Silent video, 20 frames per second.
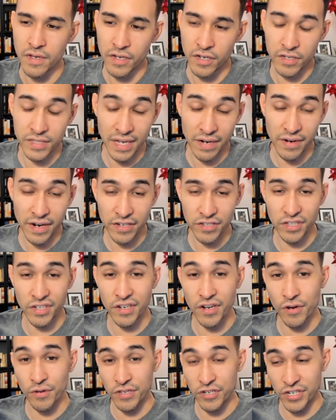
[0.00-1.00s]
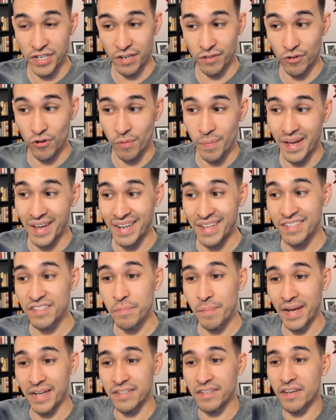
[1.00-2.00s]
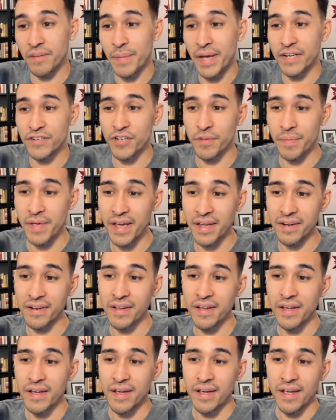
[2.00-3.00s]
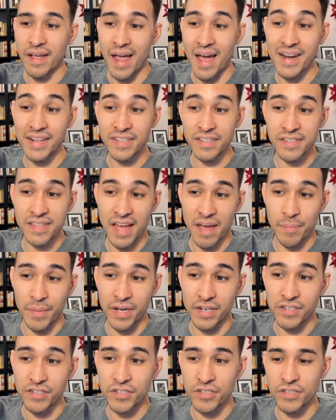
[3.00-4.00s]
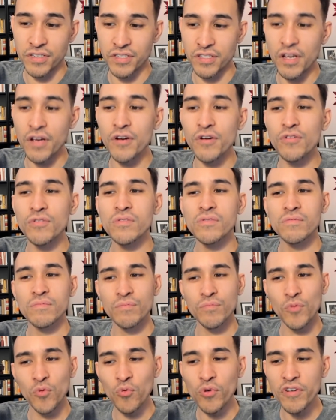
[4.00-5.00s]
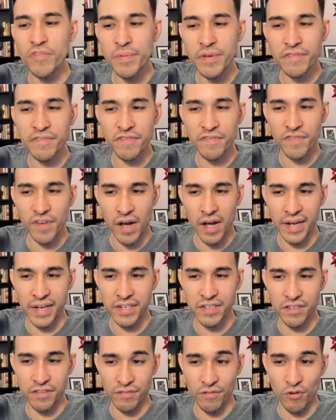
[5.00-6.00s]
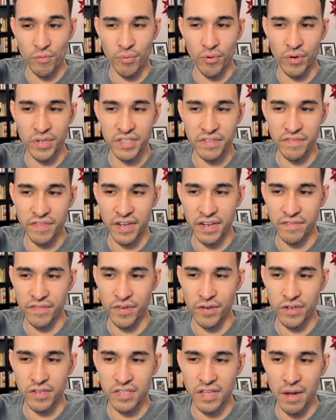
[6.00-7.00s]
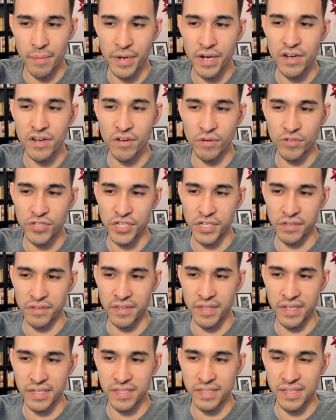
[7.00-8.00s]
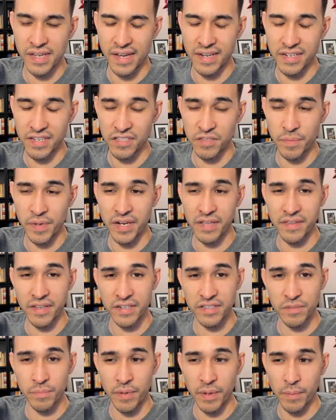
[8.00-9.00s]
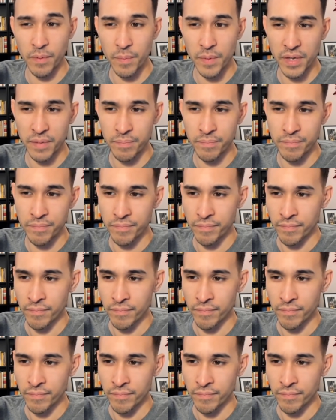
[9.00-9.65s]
because I don't actually know the Shadow Golbat into Mantine matchup yet, and it does that much. So would have been fine to throw a Poison Fang first. I'm going to no-shield this, anticipating that it's a Bubble Beam.